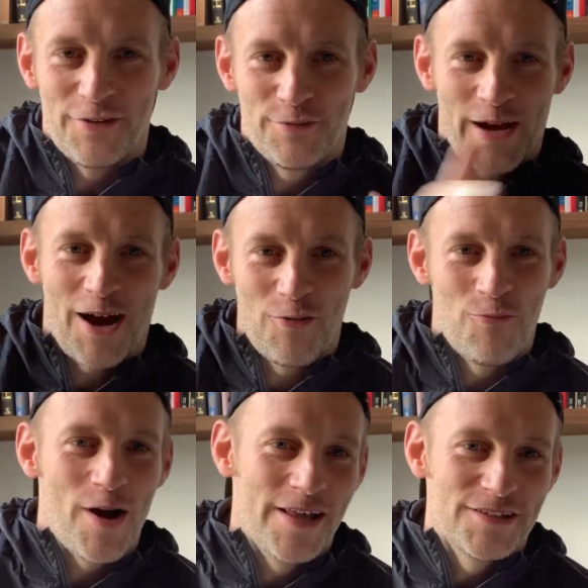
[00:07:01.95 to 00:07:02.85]
how
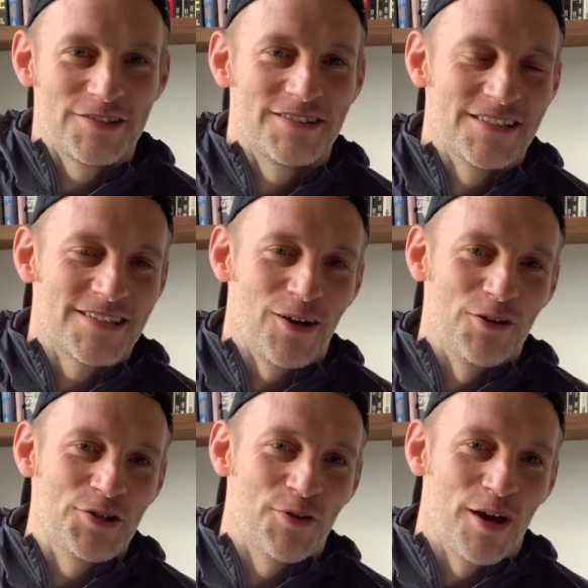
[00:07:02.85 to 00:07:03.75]
and where this
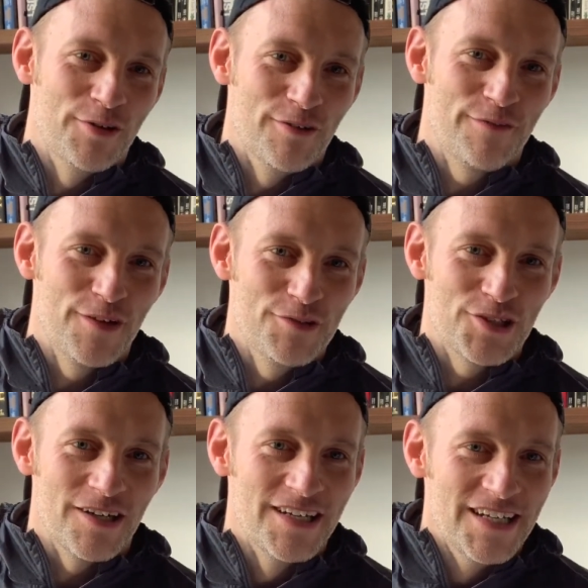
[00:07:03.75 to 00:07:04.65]
technology will go in the
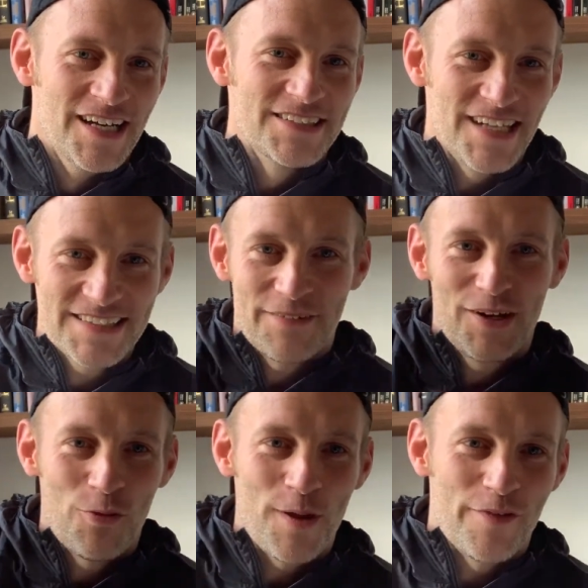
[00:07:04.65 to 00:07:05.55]
future. So let's have a
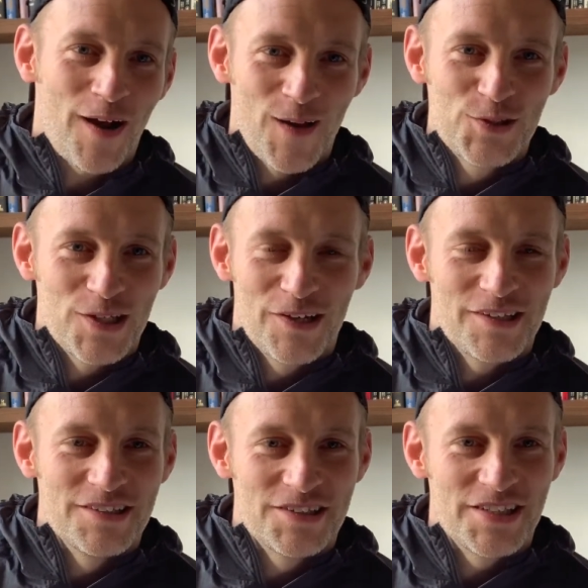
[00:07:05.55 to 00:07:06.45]
little bit of a closer look
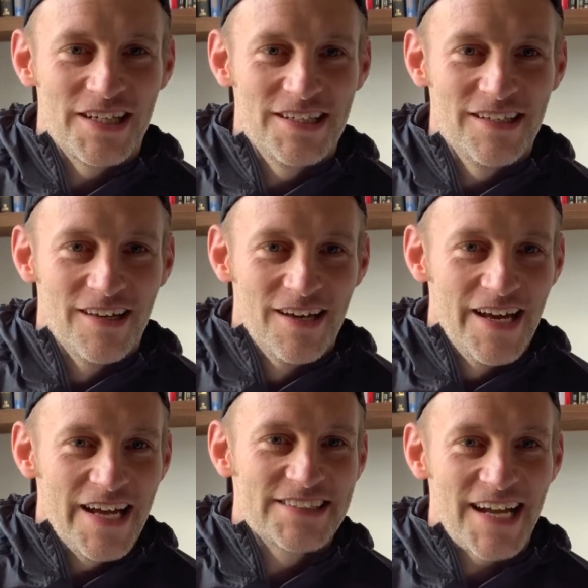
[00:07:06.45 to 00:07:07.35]
and see
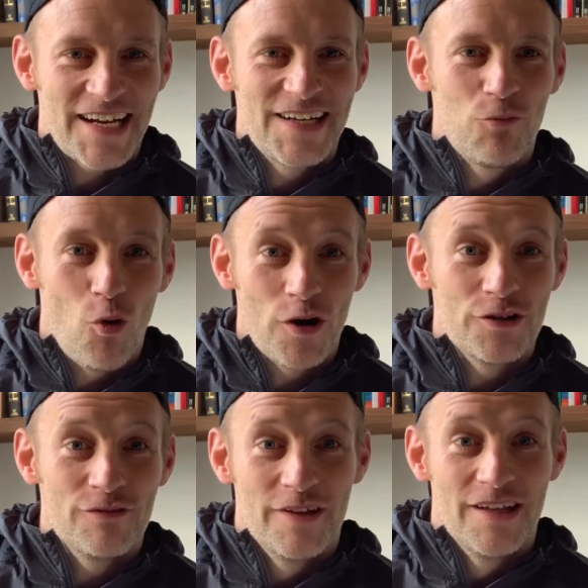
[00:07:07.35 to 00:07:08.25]
exactly what
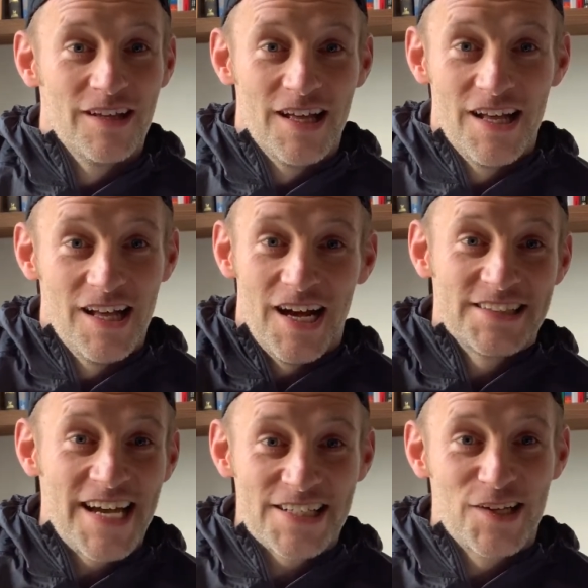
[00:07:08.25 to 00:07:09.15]
a
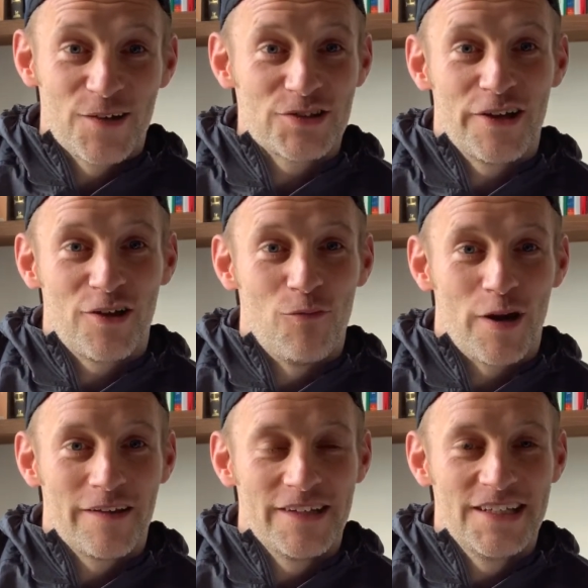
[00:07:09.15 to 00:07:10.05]
test looks like on
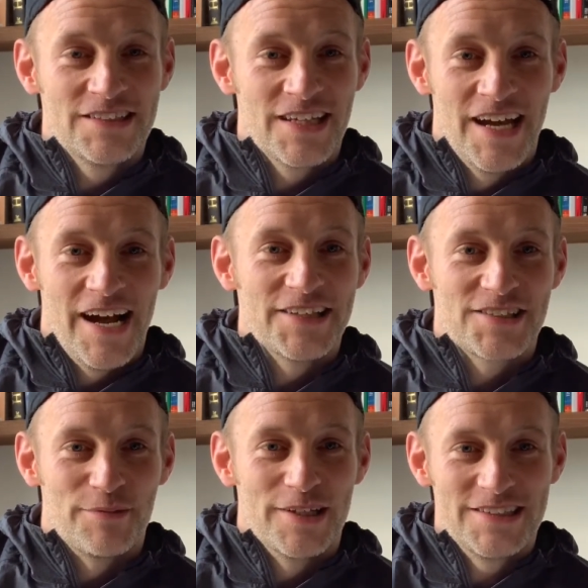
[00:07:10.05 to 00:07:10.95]
one of these and
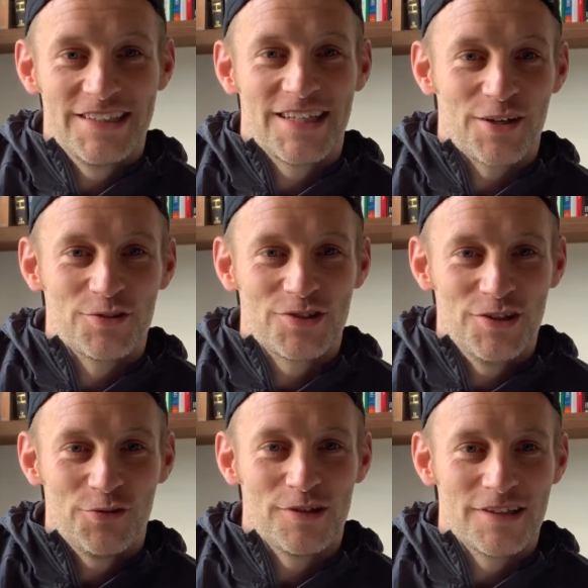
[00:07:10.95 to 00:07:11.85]
some of the details that
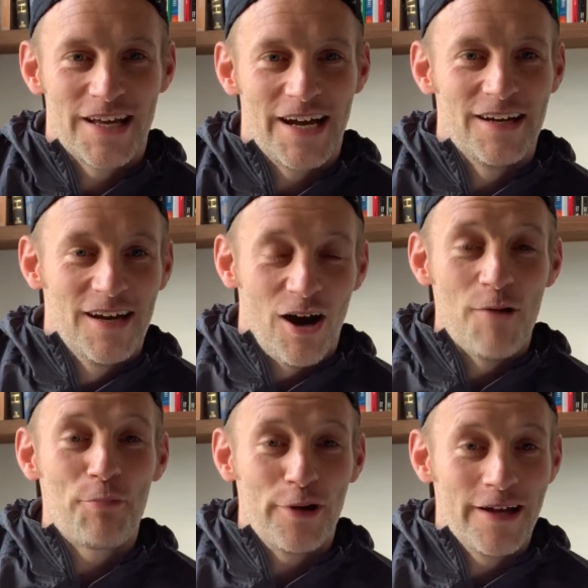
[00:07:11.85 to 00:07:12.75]
you can get.
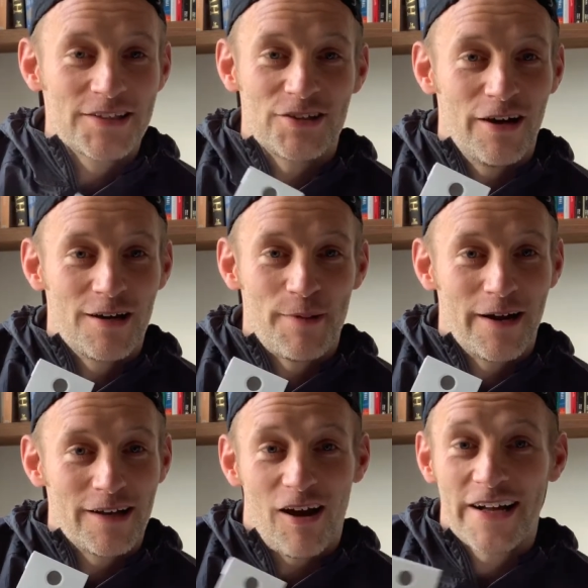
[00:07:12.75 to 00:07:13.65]
I'm pretty excited
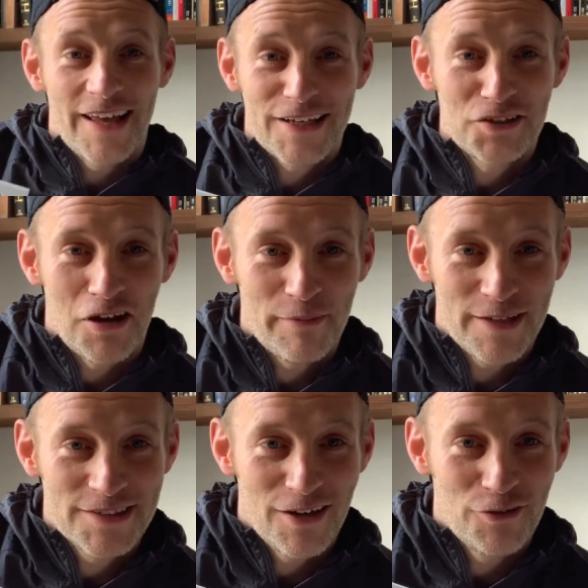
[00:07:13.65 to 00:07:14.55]
about it. I get excited
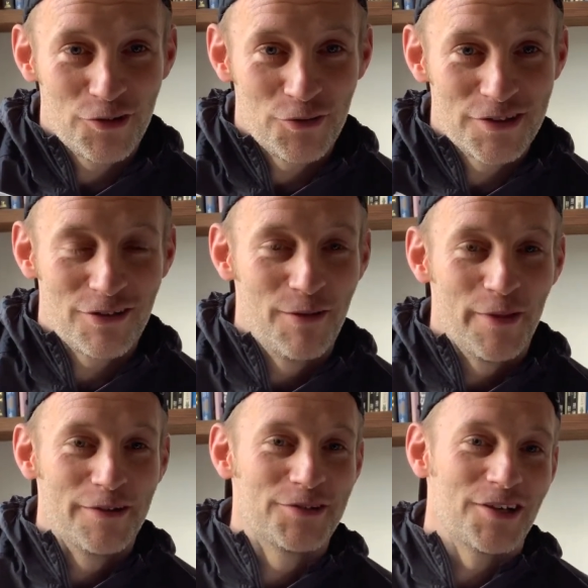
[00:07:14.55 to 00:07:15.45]
about technology all the time,
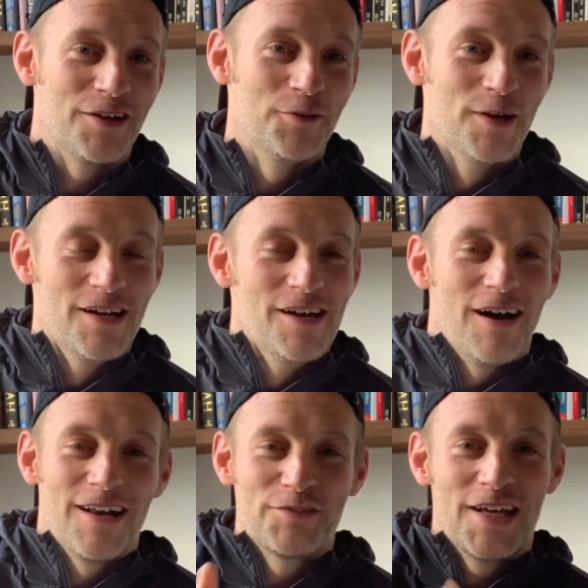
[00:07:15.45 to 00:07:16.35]
though. So
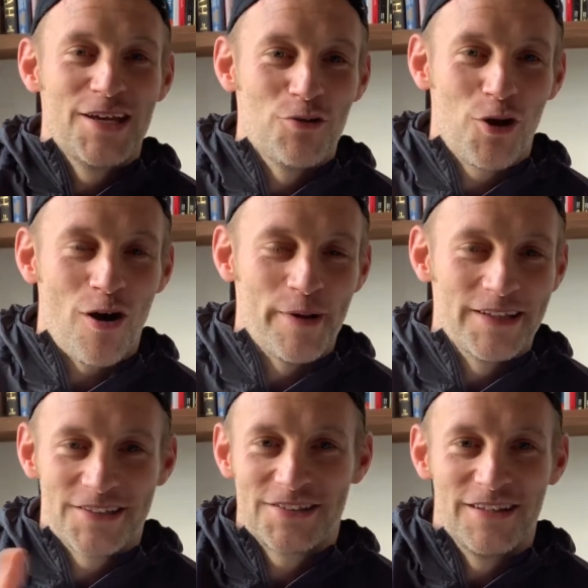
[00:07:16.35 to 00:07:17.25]
I'd love to hear your
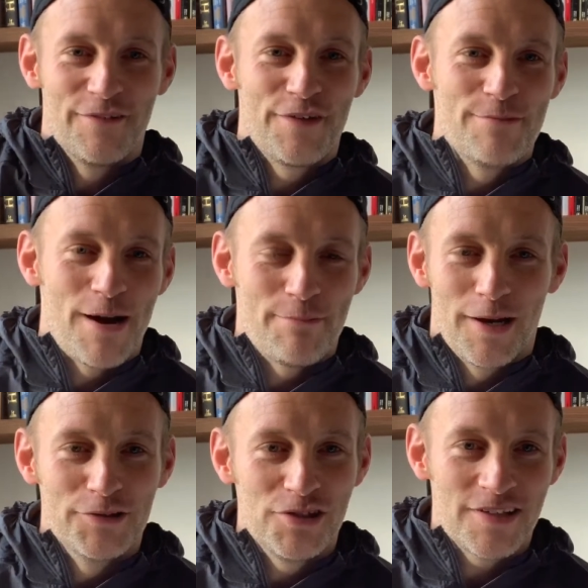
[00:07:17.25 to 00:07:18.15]
comments in the feedback
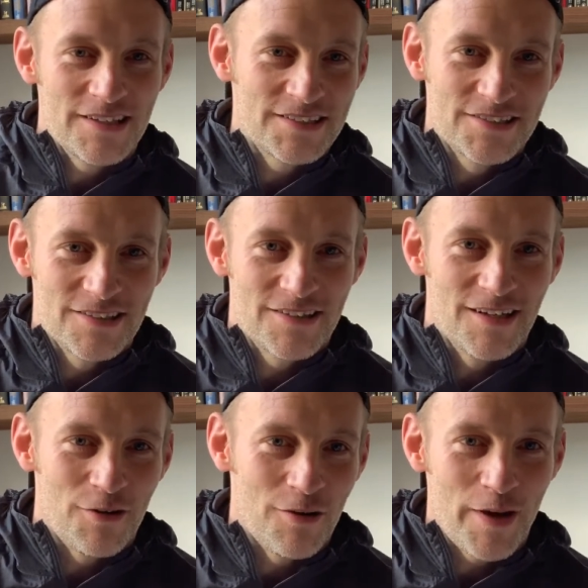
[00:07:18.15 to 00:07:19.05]
below. Do you think this is
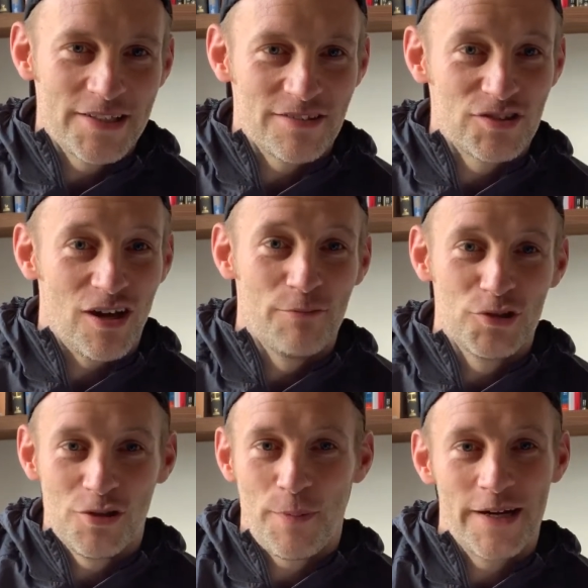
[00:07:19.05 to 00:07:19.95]
a waste of time?
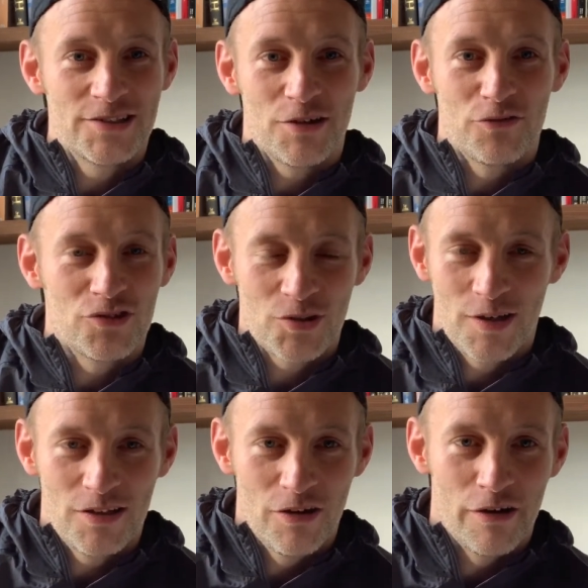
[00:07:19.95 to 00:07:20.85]
Would you pay
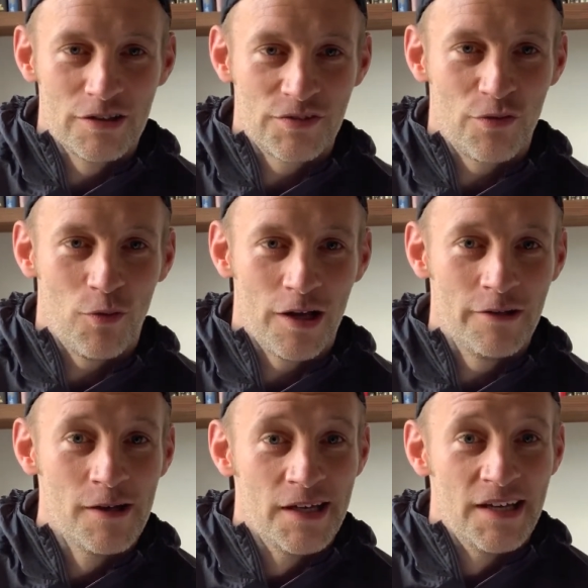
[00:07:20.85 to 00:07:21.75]
€220 for
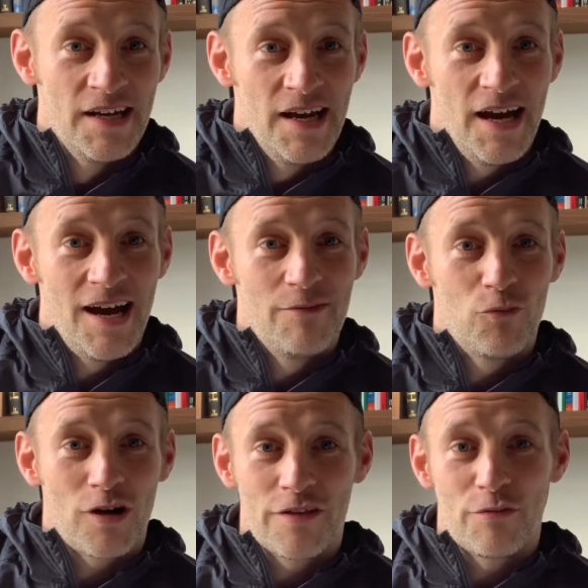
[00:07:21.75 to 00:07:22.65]
one?
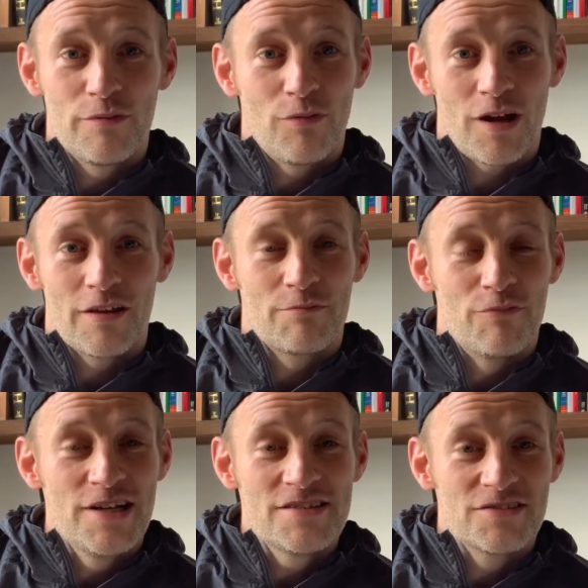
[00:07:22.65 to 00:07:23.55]
What other
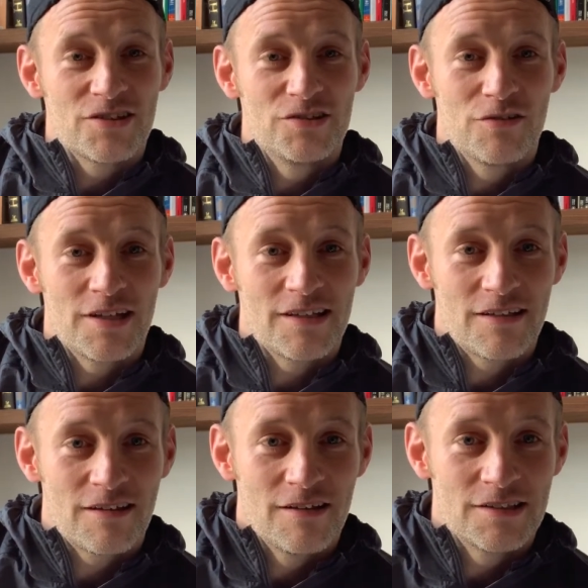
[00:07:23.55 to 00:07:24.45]
reasons could you
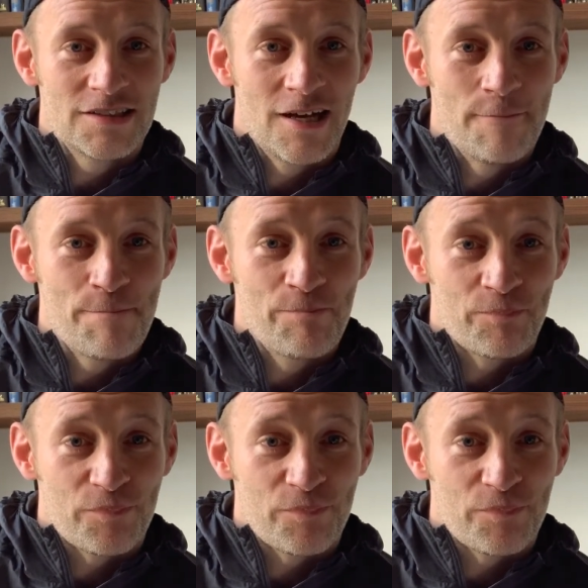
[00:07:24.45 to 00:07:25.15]
think that